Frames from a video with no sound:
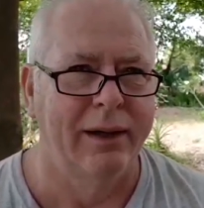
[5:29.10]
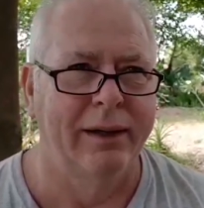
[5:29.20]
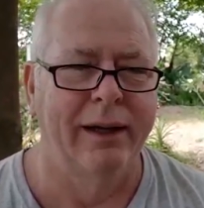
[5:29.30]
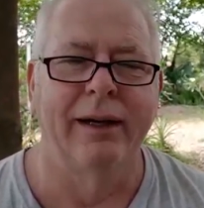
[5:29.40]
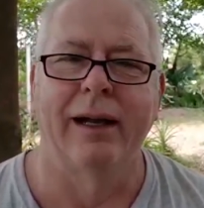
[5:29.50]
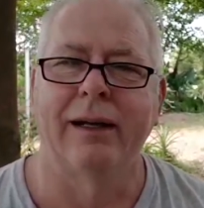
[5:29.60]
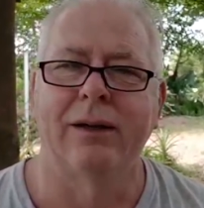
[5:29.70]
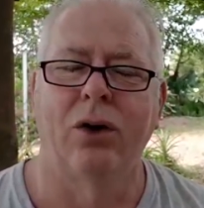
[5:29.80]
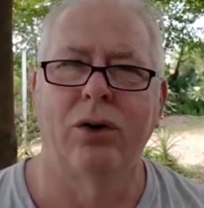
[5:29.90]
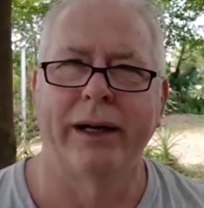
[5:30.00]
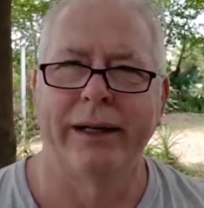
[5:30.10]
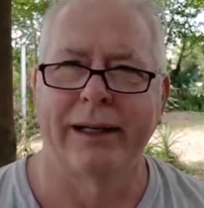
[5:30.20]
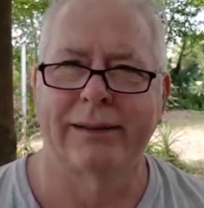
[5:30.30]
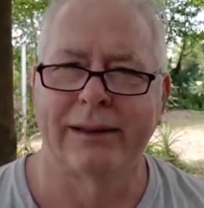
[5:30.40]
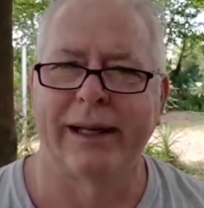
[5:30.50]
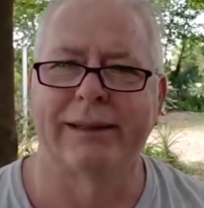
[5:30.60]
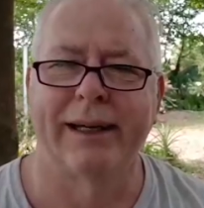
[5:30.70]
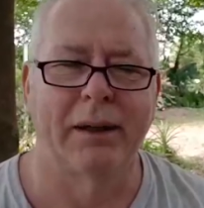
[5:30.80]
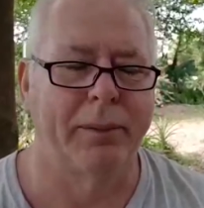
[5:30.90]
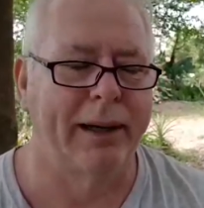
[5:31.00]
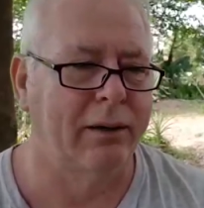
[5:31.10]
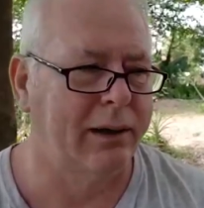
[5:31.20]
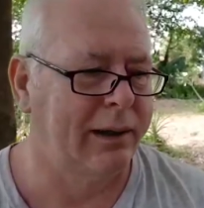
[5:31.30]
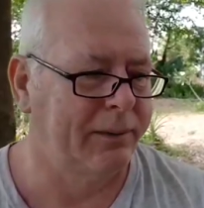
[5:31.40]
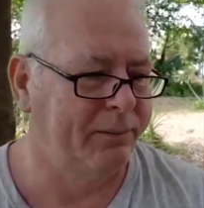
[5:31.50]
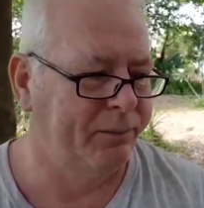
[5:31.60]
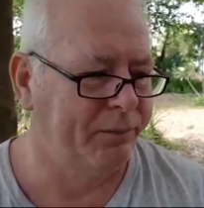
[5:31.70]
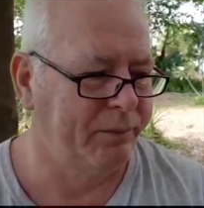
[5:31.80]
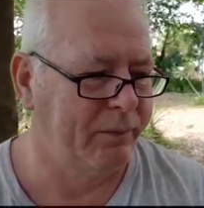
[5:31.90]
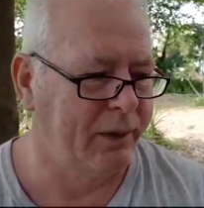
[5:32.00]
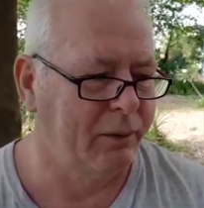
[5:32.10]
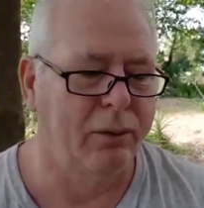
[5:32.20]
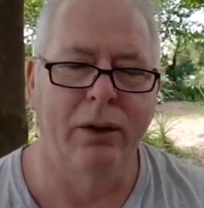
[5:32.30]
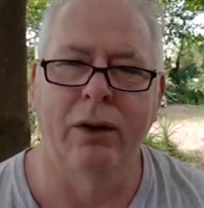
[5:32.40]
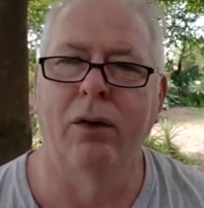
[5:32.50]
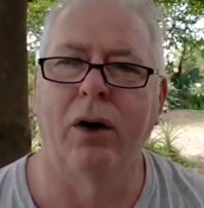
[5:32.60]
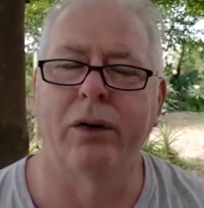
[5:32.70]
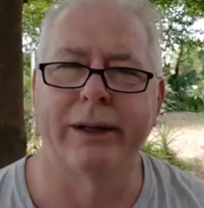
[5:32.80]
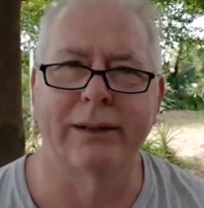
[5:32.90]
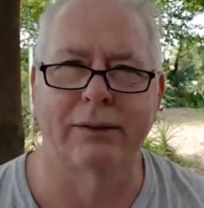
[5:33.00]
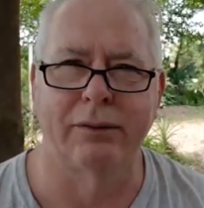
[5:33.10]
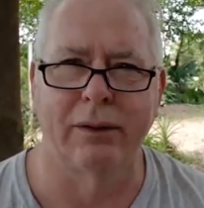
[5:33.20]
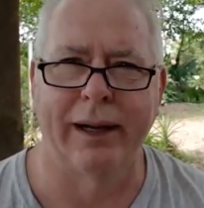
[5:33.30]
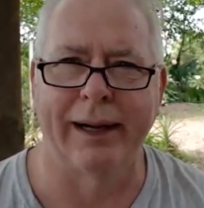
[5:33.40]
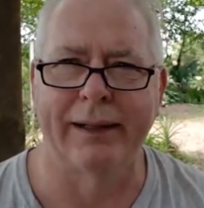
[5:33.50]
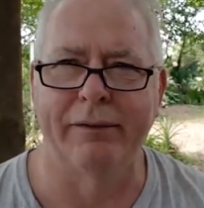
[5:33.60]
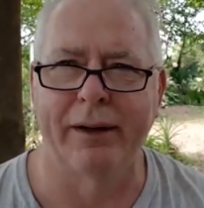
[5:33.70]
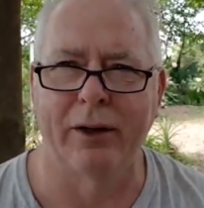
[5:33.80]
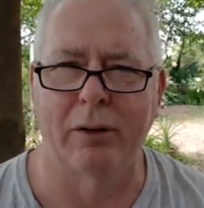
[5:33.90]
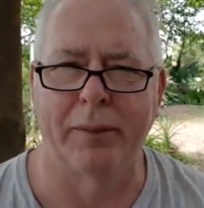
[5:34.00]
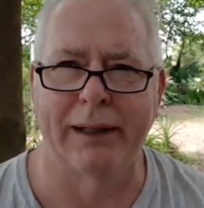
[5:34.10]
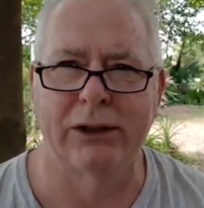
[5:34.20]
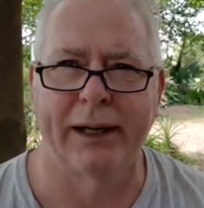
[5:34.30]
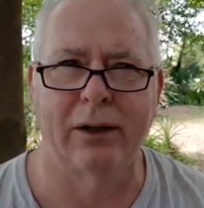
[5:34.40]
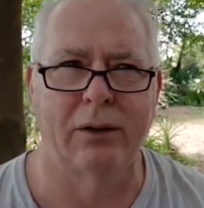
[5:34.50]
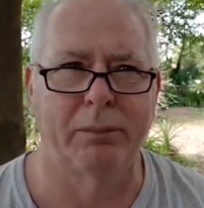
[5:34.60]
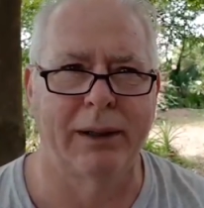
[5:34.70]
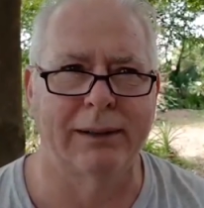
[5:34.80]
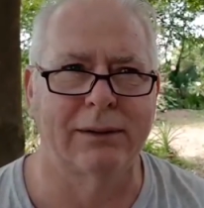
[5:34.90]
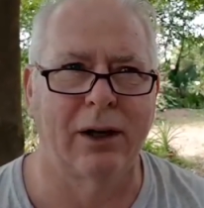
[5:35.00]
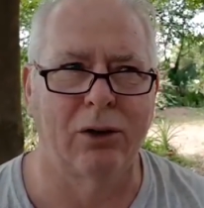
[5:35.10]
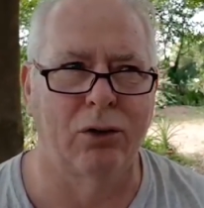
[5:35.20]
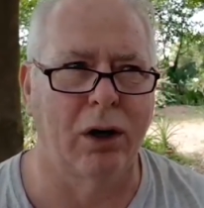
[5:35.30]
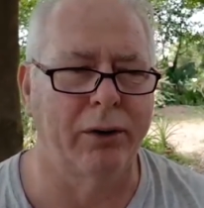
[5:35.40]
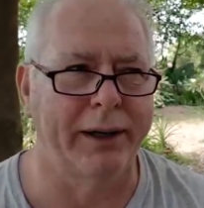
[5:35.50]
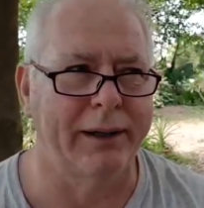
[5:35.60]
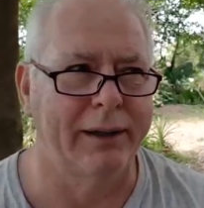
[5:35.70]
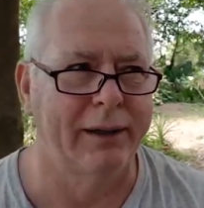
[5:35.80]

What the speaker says: And then that Colleen yesterday said about all this activity on my channel, but it's not growing.